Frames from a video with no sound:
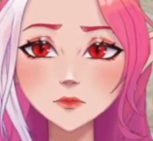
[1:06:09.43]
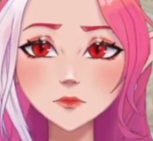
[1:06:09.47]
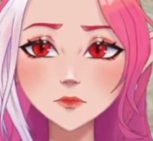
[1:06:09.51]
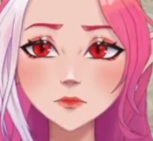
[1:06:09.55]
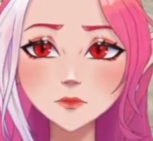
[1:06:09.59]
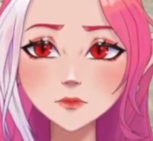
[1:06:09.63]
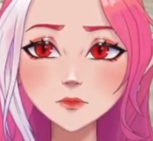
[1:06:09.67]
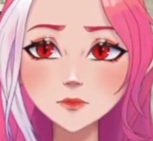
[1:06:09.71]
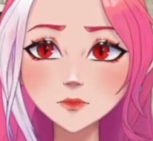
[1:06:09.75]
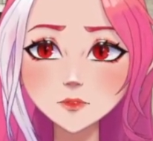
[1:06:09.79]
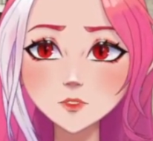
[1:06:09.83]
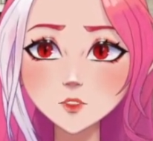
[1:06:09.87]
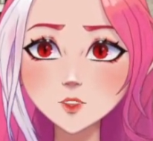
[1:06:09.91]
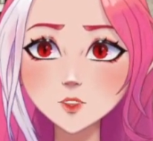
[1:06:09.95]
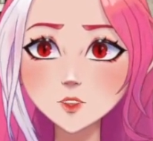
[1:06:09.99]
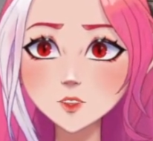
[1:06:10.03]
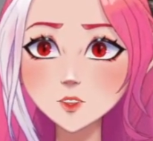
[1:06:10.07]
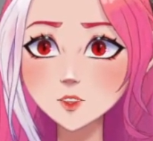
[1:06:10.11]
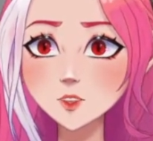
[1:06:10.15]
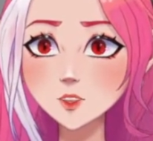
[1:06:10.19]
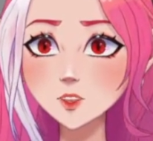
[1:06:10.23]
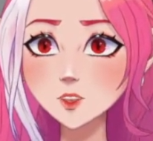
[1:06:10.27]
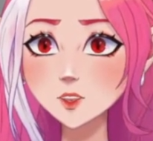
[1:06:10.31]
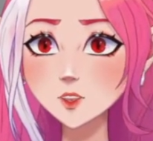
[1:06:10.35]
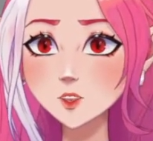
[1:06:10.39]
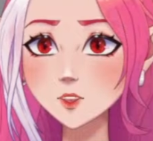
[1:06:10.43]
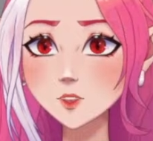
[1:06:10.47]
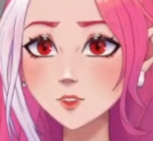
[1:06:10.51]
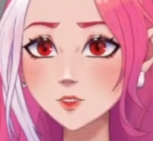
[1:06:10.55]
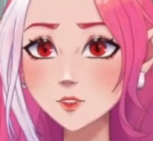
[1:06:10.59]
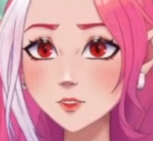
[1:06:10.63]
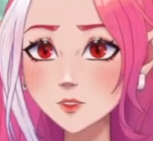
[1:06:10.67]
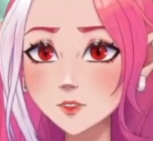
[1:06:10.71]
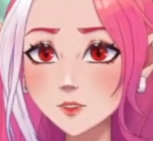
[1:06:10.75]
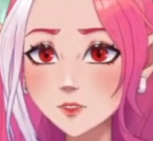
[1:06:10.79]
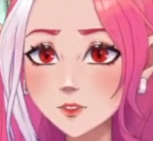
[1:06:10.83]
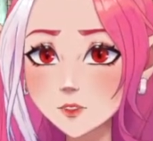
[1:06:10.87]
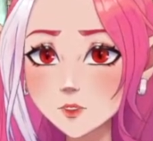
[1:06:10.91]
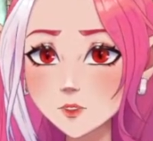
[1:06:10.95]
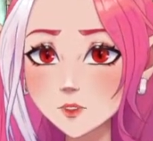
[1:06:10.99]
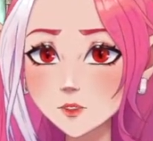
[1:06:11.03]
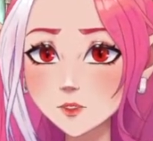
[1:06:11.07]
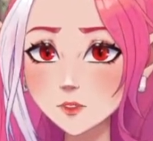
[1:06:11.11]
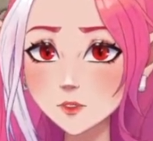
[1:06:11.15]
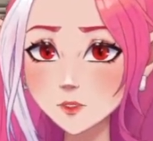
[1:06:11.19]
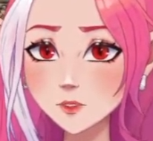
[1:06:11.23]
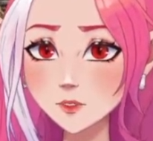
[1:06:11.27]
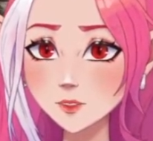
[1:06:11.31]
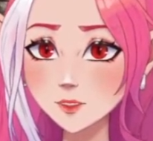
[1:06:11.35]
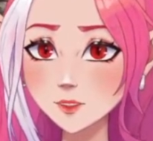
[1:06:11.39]
this. There we go.
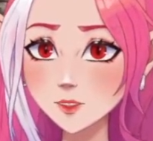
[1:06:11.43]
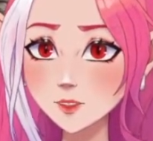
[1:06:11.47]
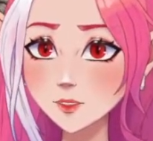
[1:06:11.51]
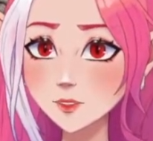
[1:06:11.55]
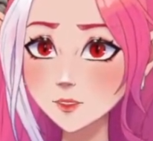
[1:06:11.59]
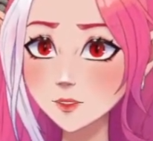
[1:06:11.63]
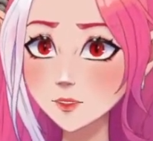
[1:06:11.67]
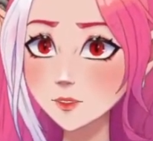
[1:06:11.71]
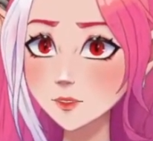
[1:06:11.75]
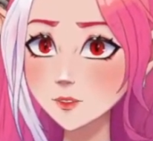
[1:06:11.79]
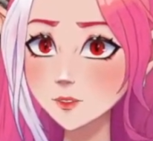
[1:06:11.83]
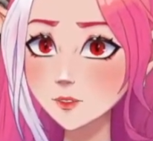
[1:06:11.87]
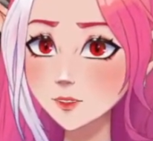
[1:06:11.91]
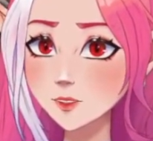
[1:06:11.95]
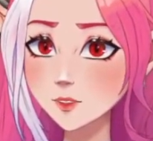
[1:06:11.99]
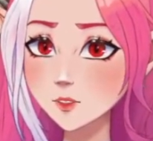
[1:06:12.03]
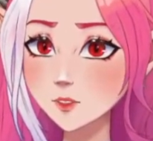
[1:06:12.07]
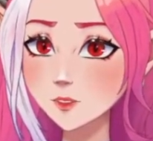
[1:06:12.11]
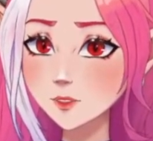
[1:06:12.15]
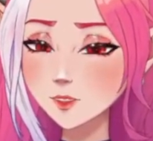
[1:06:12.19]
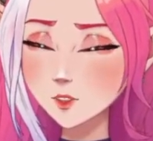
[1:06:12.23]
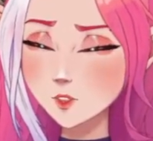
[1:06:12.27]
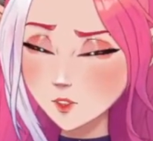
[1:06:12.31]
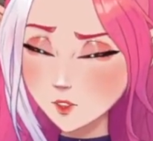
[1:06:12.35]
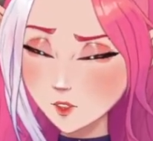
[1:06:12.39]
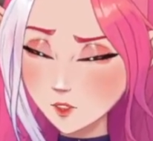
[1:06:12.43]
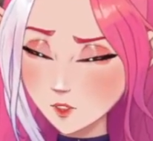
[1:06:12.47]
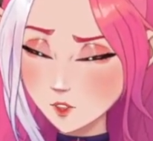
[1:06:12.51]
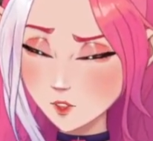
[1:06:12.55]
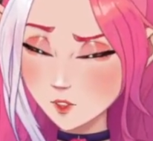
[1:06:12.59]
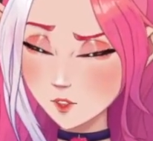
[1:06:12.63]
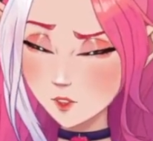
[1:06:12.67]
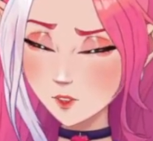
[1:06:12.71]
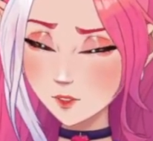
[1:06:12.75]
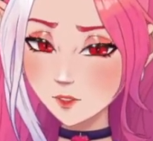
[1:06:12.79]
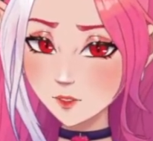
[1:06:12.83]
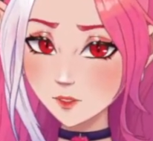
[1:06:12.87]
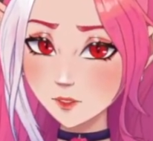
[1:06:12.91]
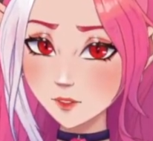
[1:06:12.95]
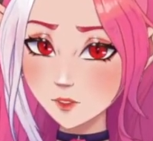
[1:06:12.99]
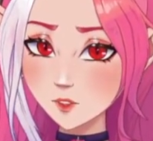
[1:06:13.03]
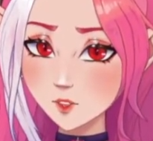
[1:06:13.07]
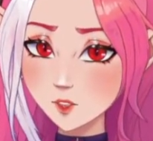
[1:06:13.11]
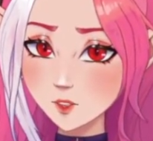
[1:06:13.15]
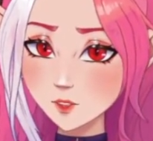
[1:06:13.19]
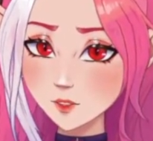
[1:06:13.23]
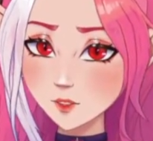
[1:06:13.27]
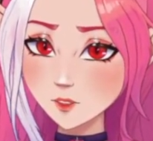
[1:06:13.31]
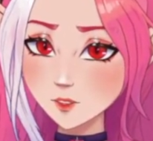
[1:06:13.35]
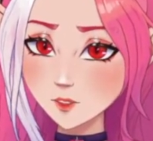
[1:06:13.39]
And paste all these people
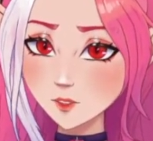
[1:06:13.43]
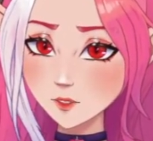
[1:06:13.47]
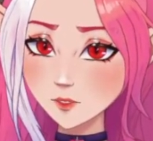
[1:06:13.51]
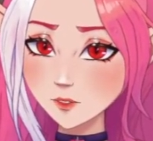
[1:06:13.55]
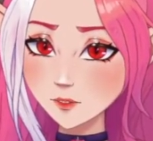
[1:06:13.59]
back in.